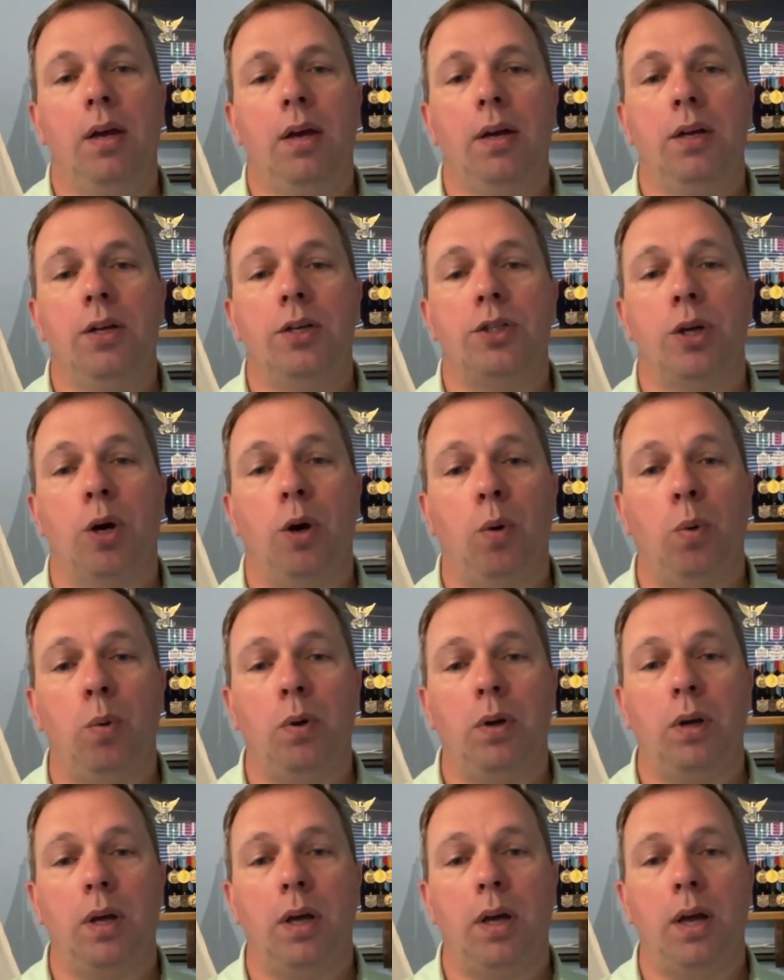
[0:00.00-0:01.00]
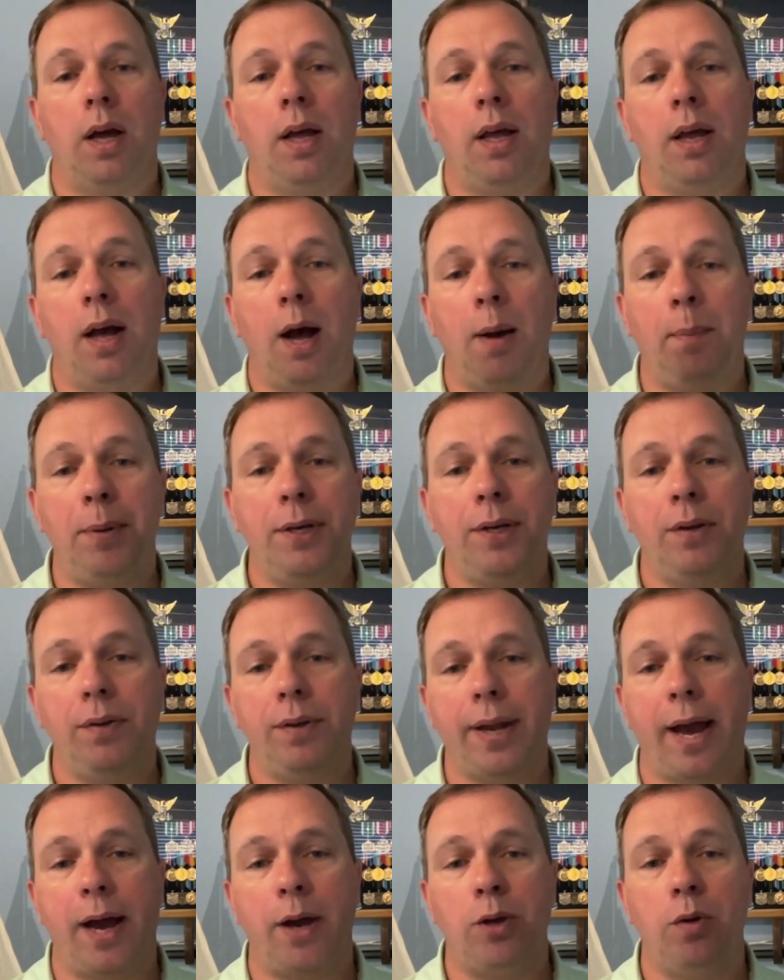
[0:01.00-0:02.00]
So up until
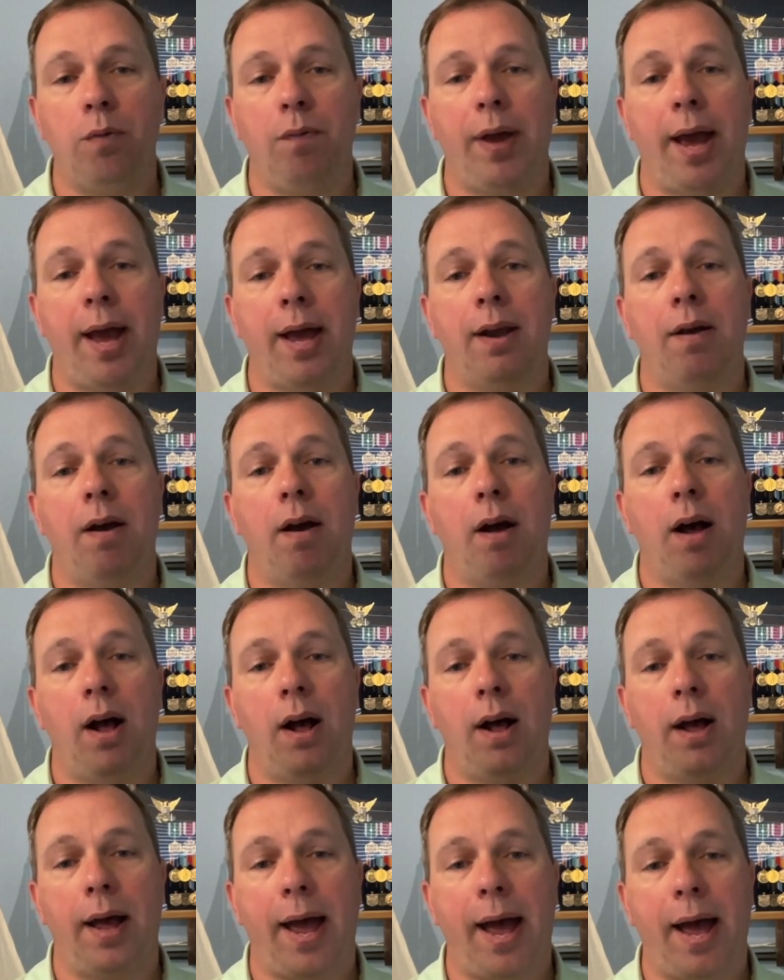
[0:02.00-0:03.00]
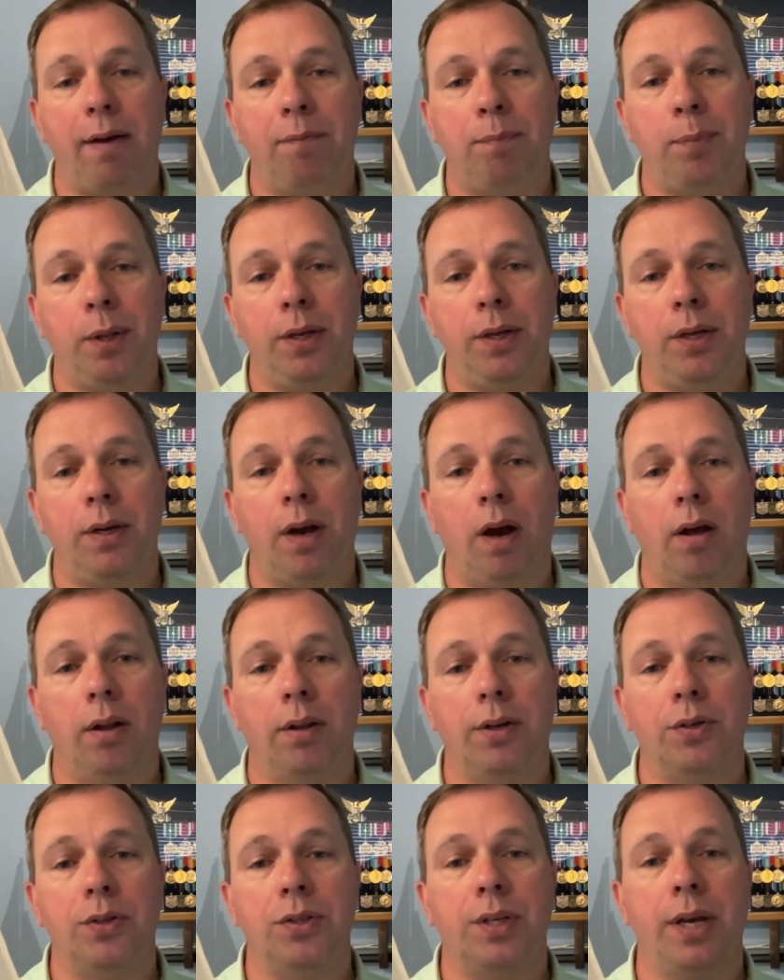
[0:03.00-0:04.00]
now, you've had
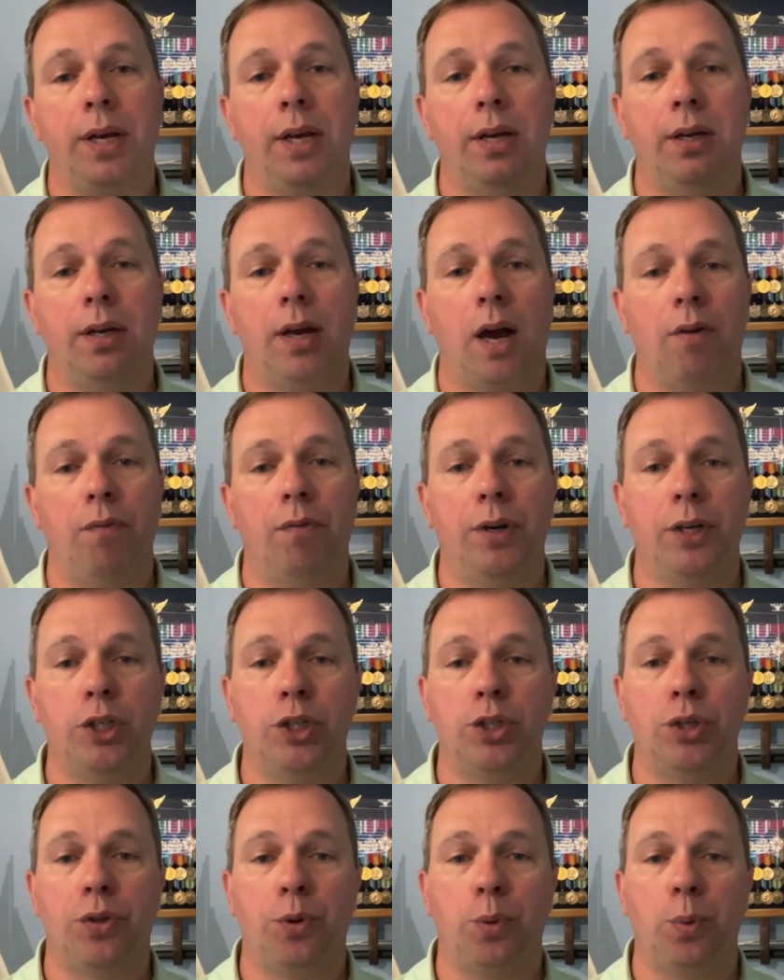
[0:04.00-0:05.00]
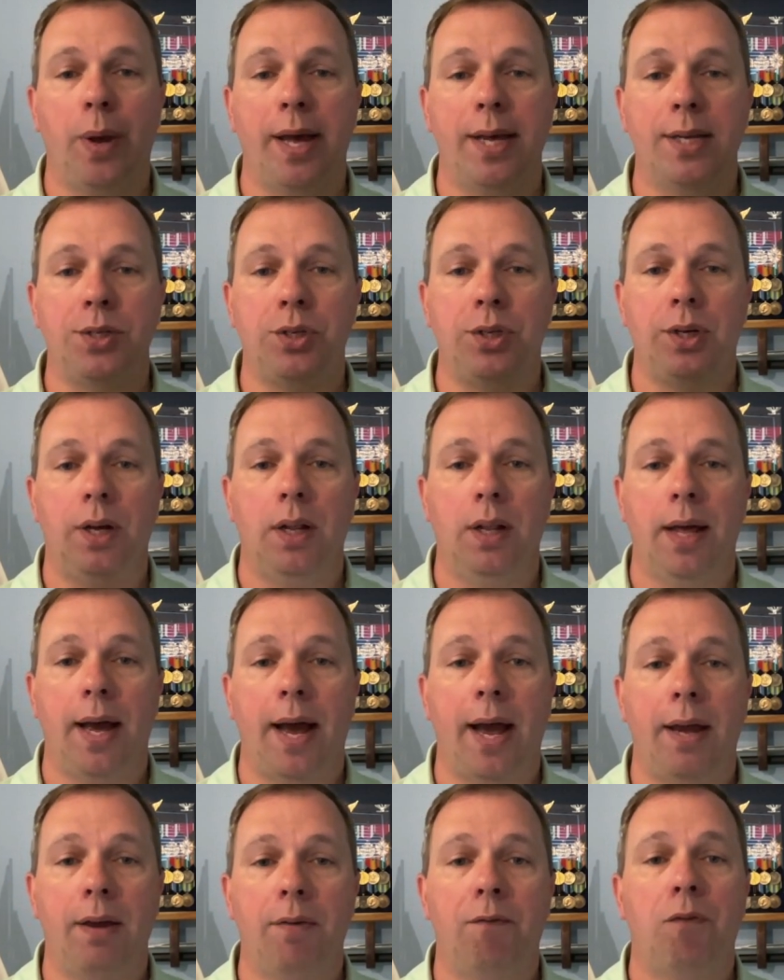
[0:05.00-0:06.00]
$500,000 in coverage through
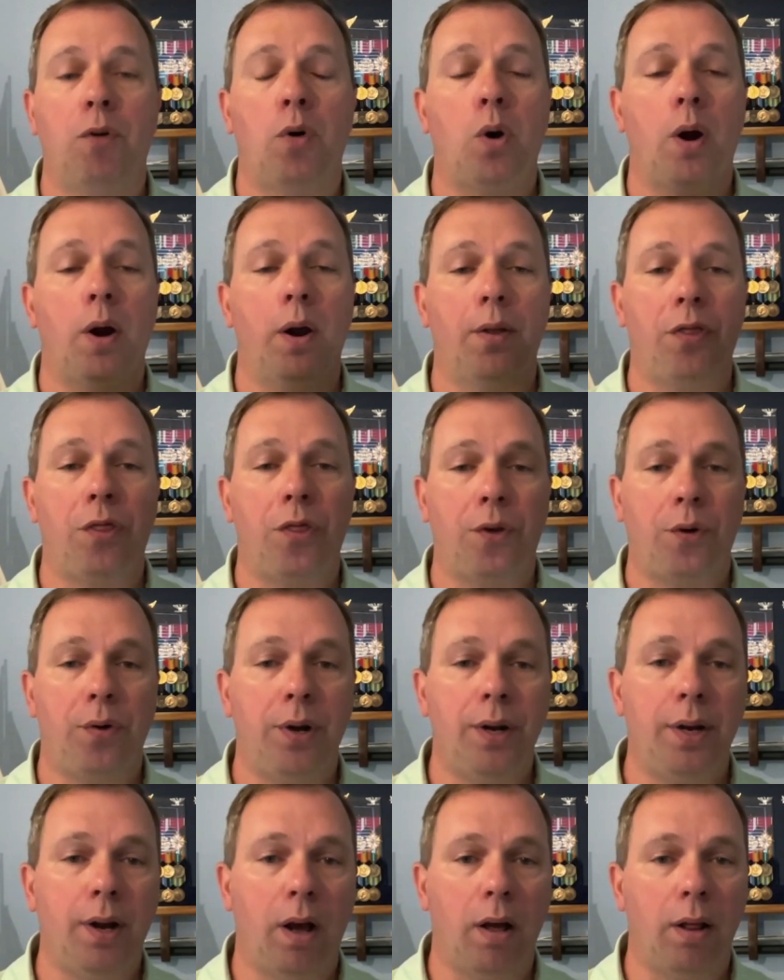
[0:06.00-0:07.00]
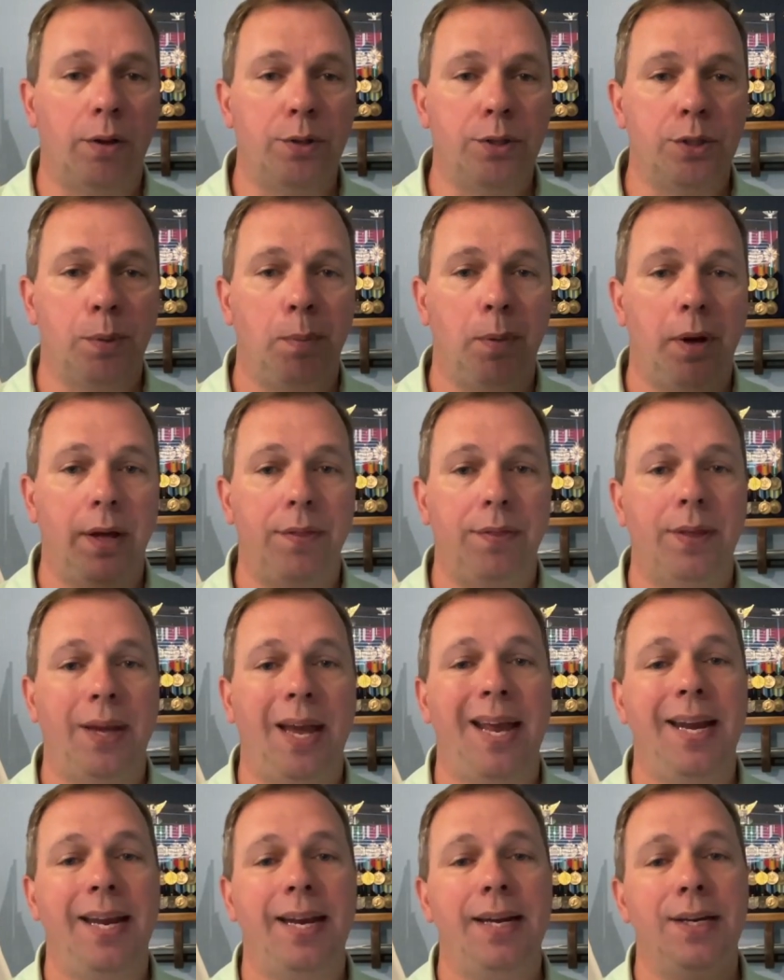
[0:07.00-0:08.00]
SGLI for $30 a month,
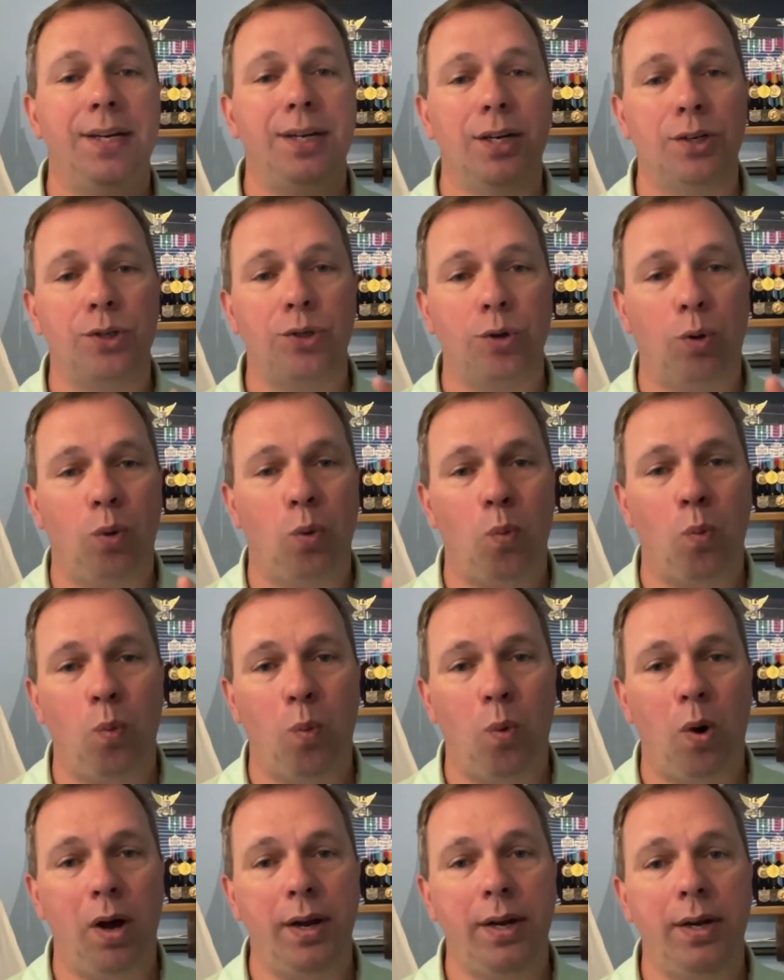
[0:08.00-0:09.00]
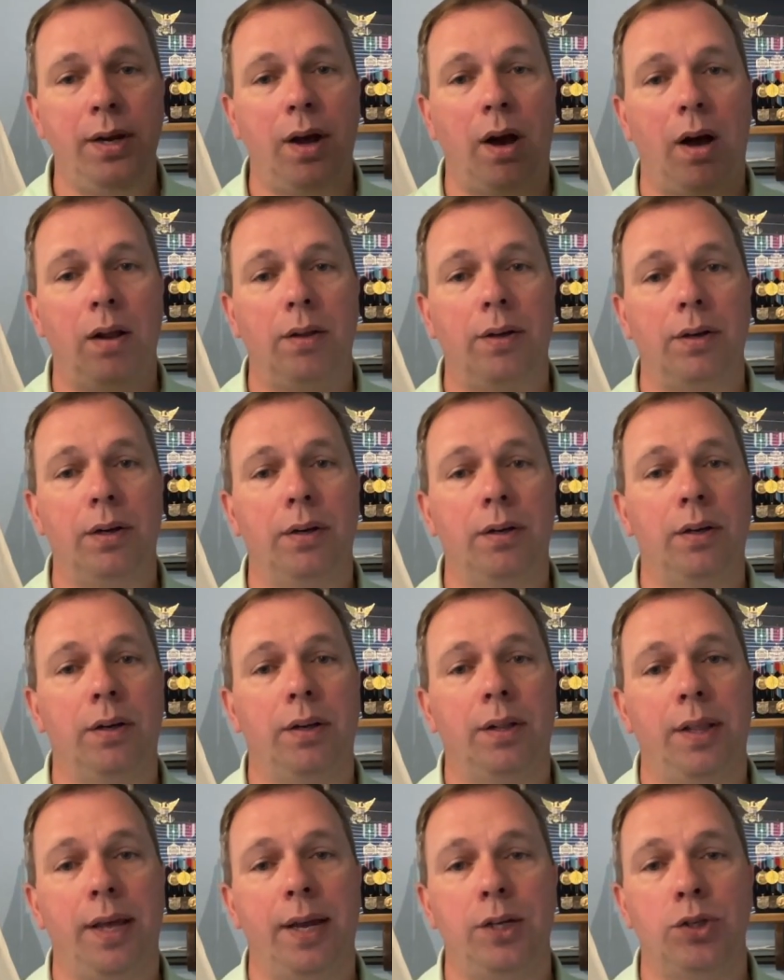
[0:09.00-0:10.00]
and an additional $1
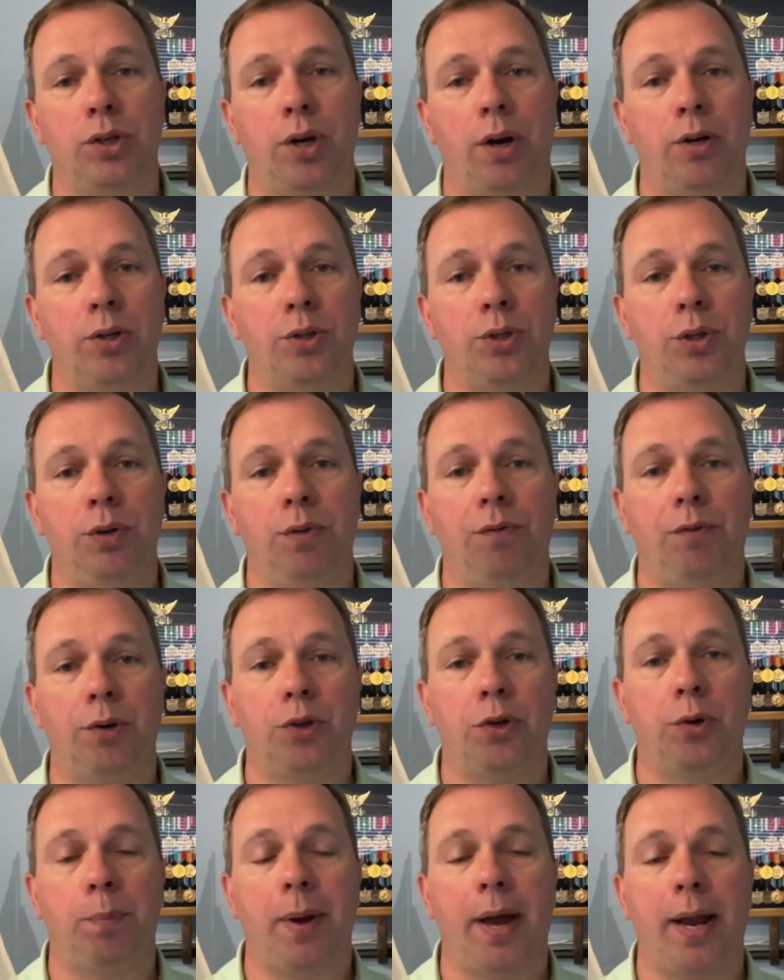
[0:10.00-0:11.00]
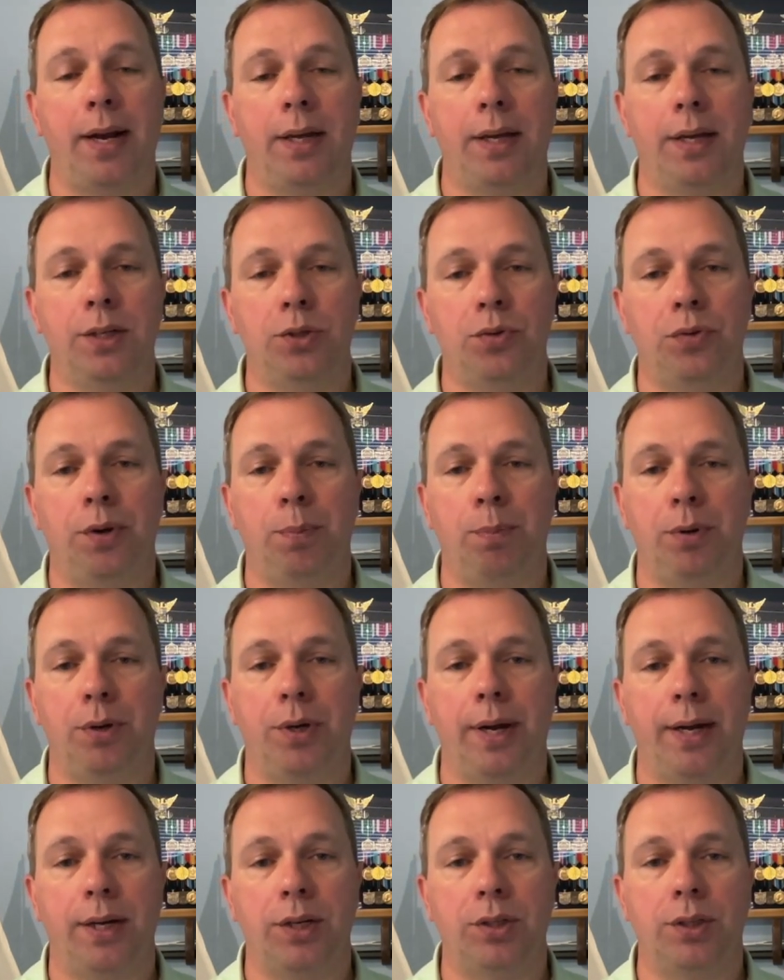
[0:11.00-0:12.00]
they charged you for traumatic injury
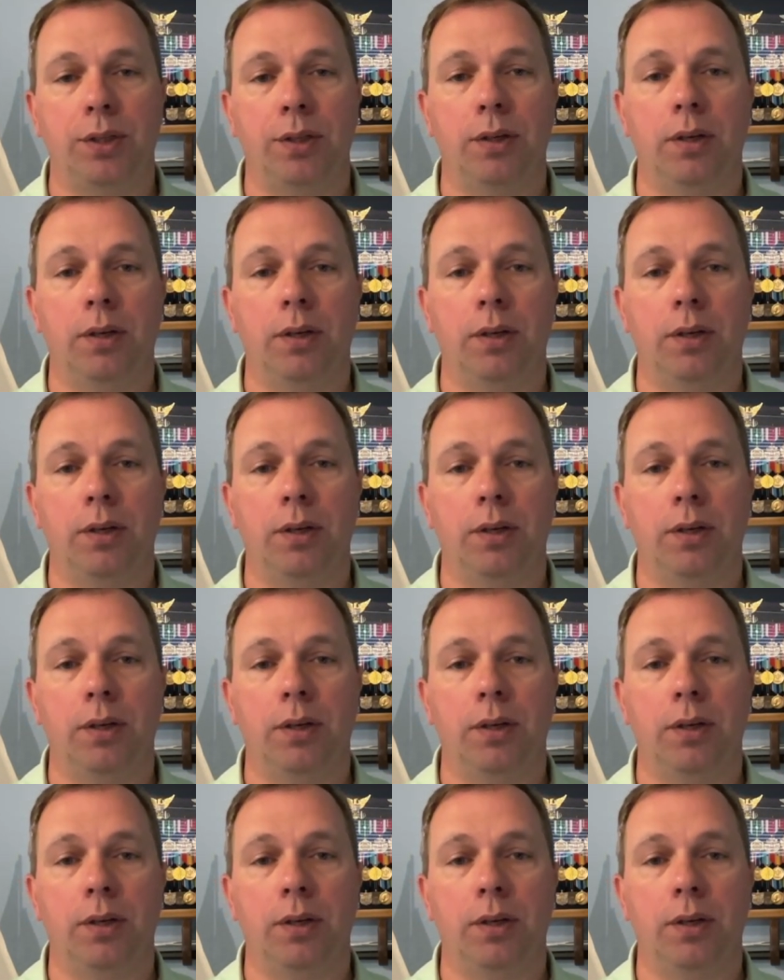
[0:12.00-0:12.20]
protection.